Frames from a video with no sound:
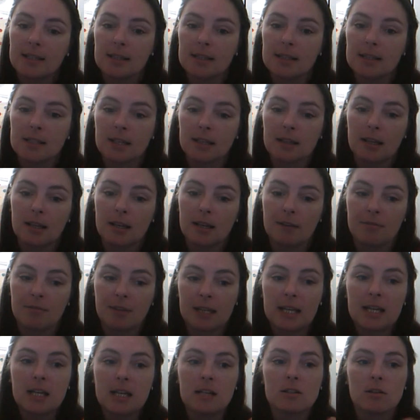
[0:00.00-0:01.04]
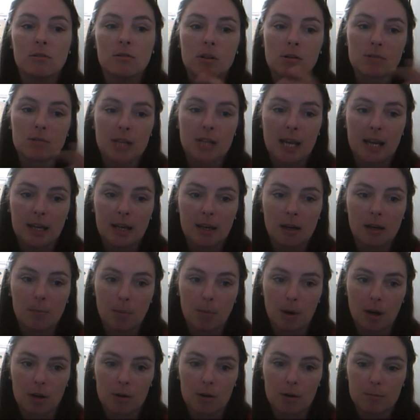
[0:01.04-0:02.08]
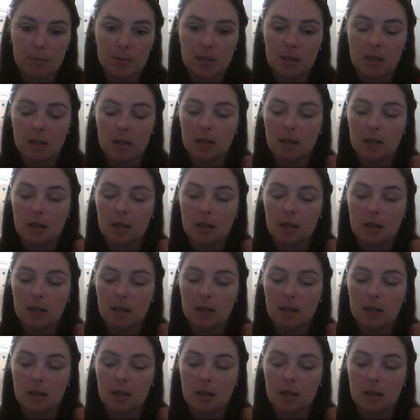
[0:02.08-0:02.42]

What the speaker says: and then if they need to, they'll take a biopsy.